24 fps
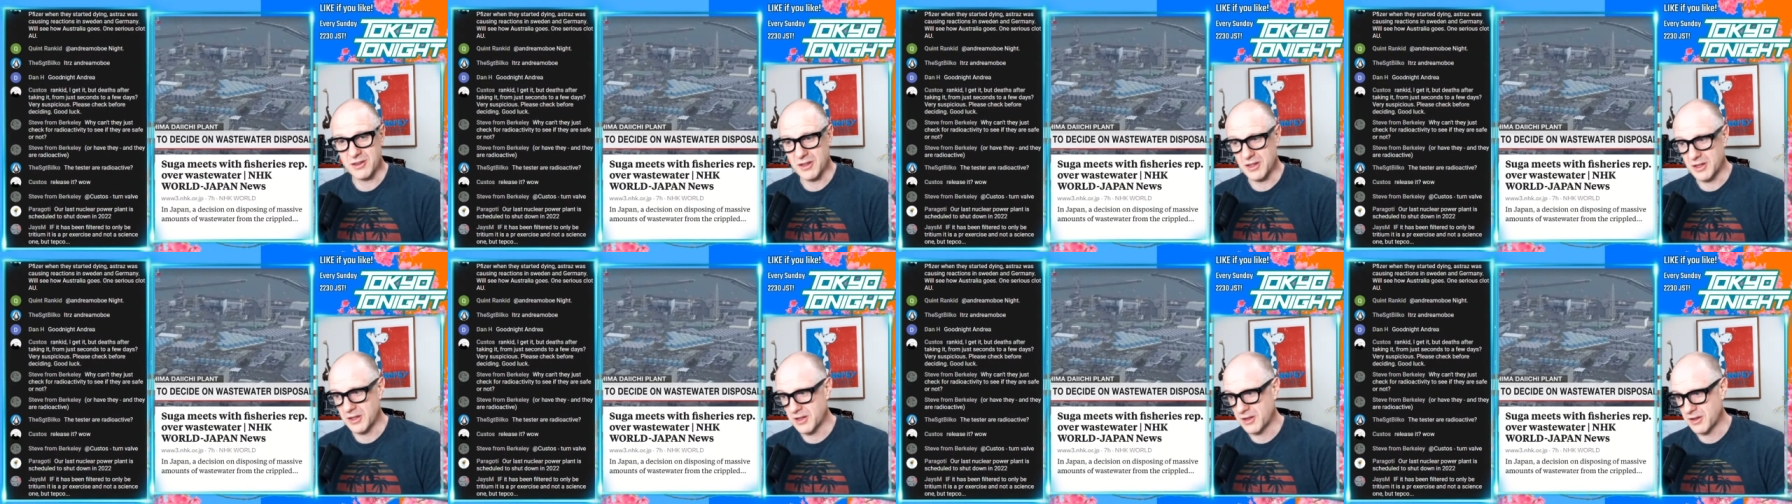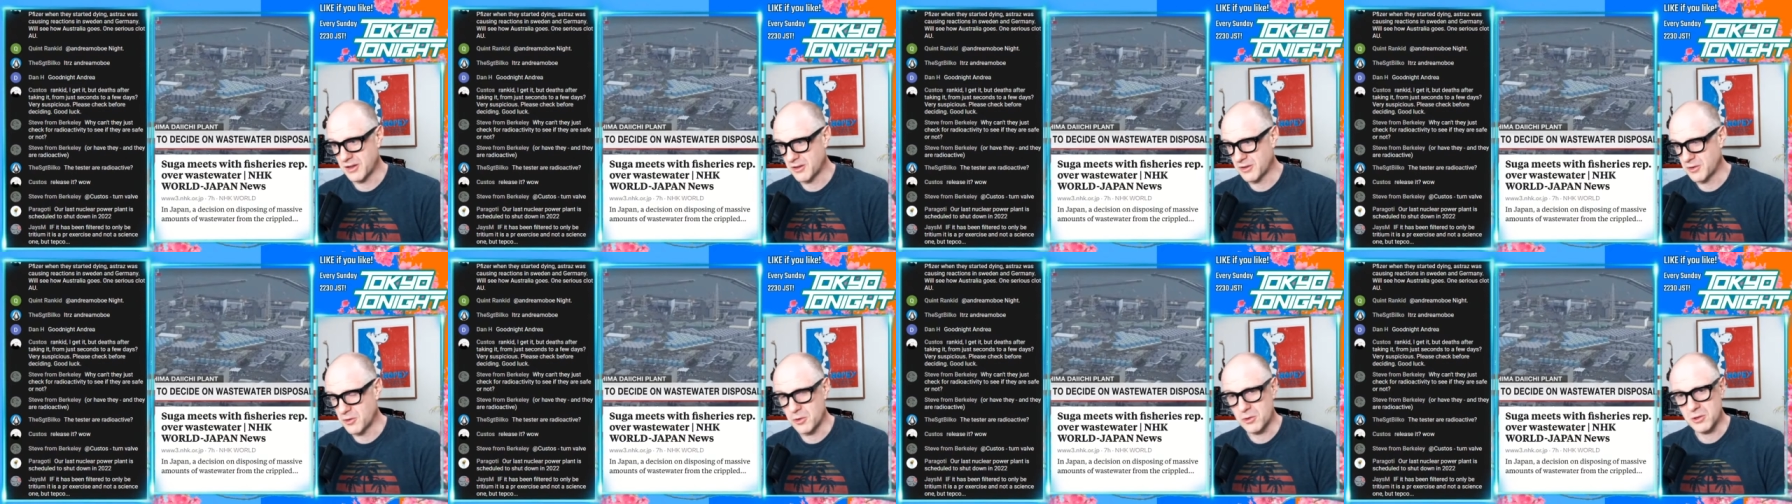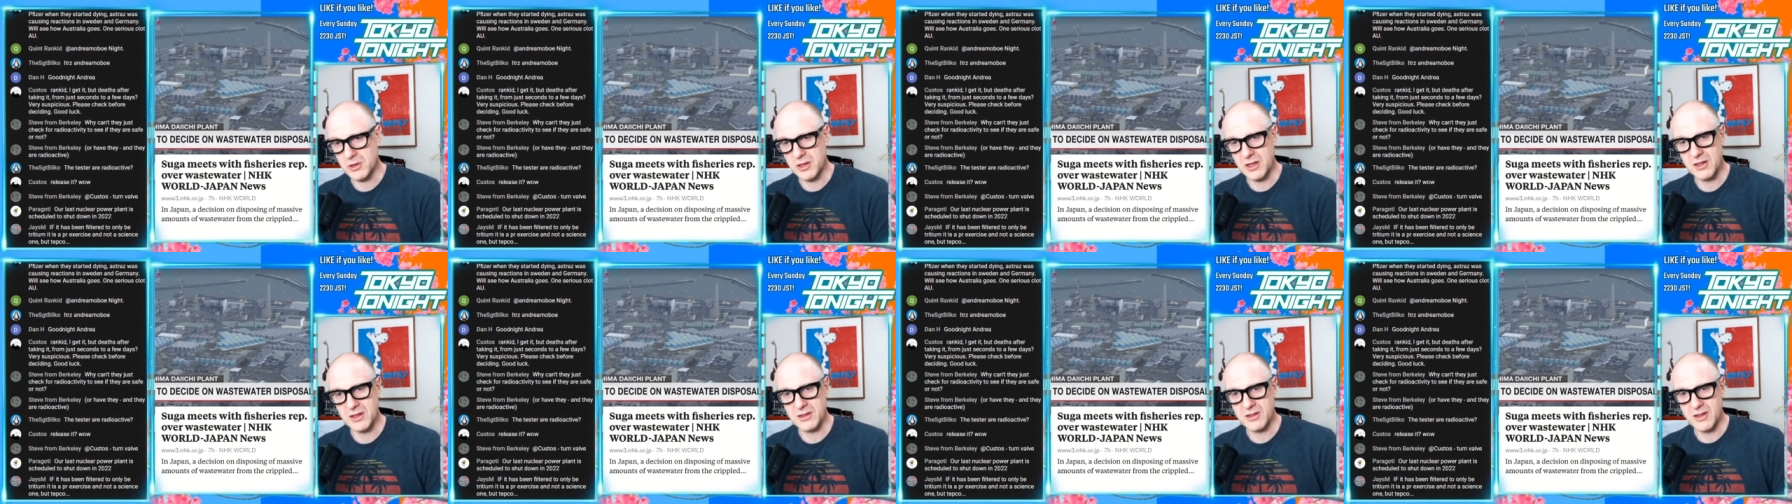uh,
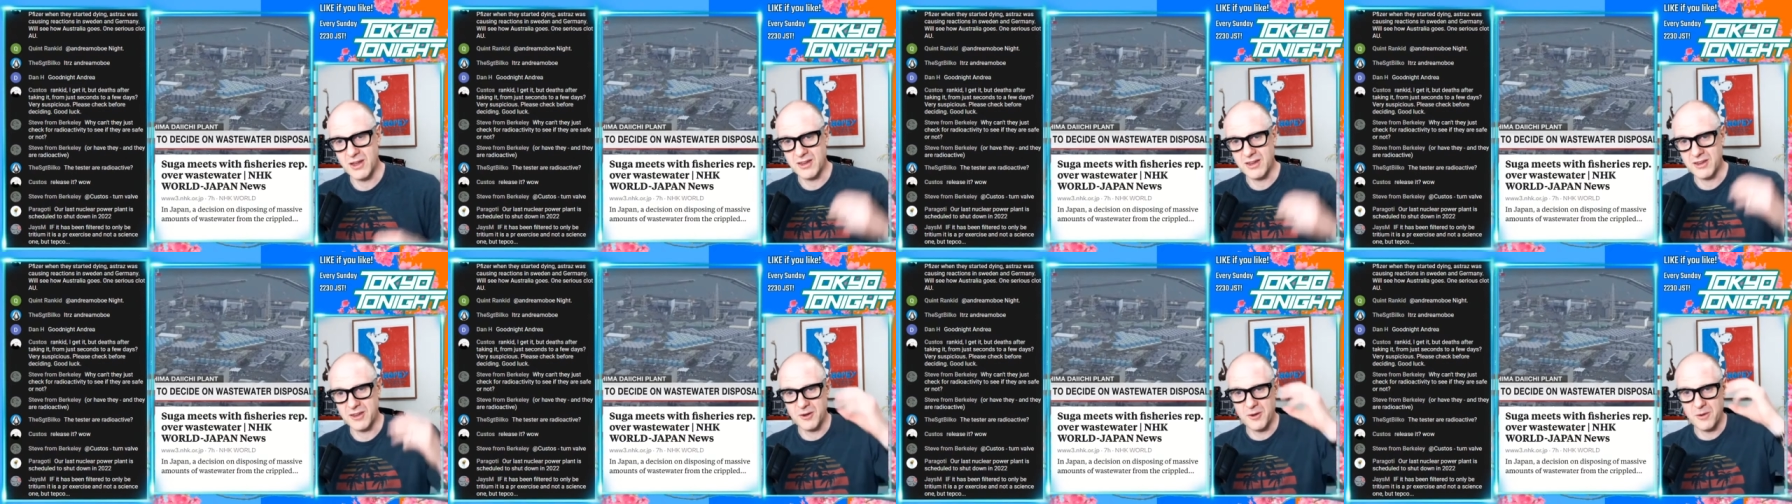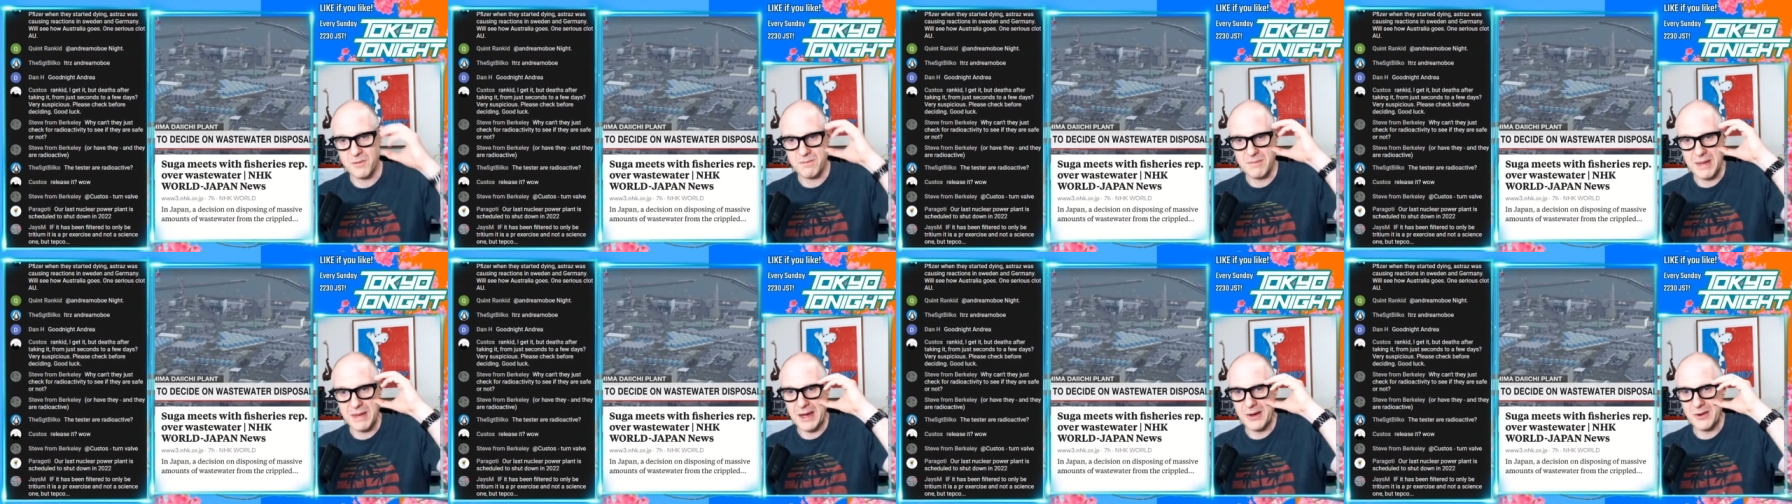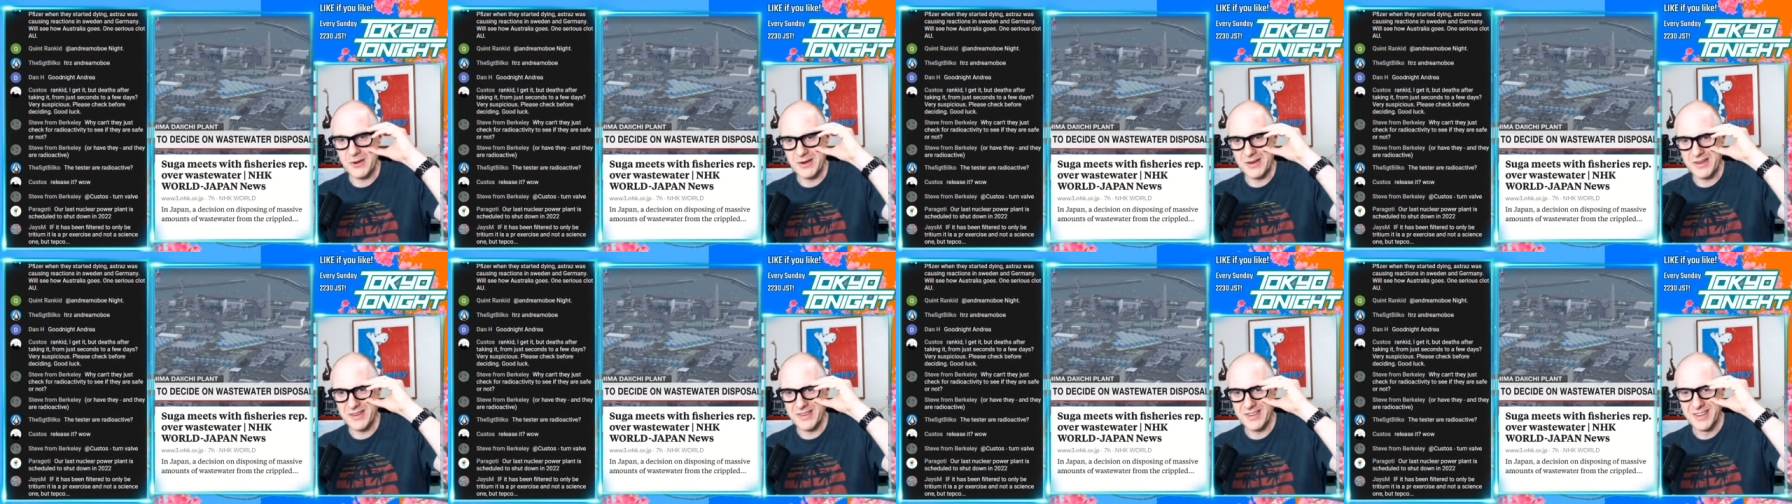nuclear, like you know
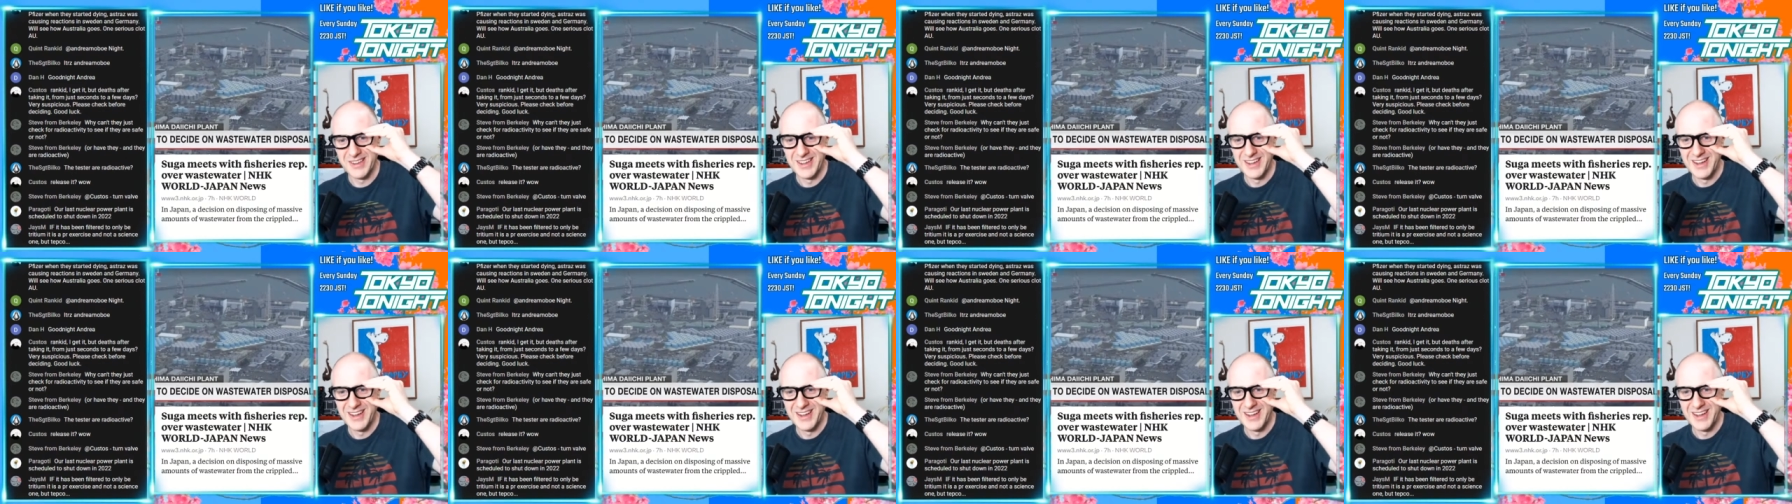power.